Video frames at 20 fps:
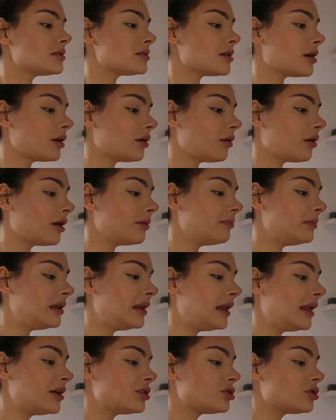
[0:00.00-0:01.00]
So
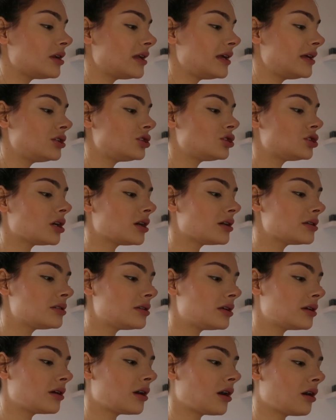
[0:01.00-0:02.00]
I'm literally
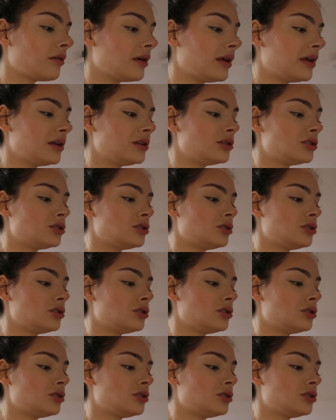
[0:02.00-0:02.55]
just going